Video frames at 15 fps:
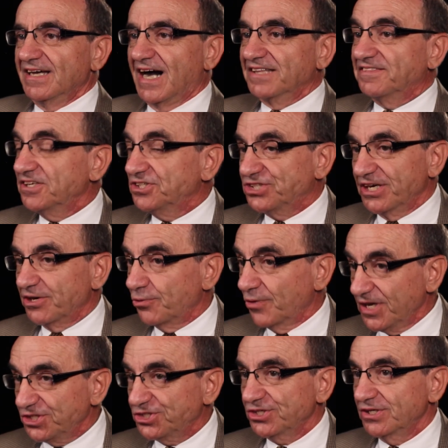a
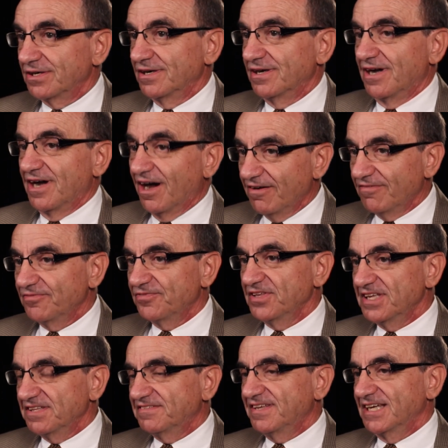degeneration of
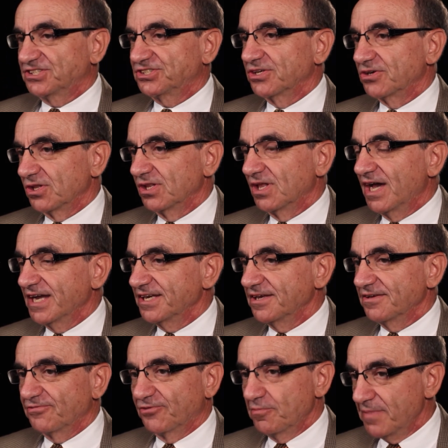the intestinal
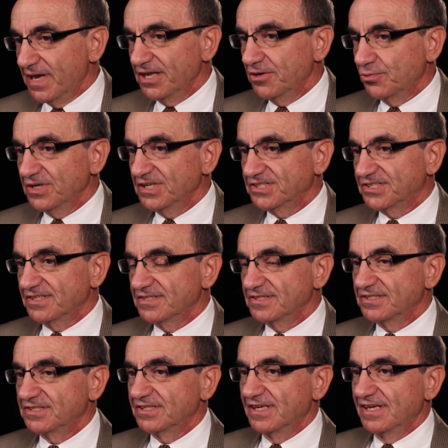lining for many
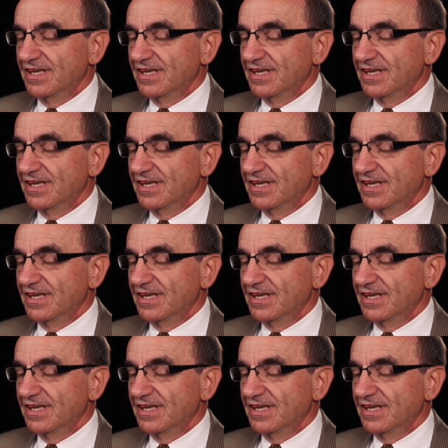reasons,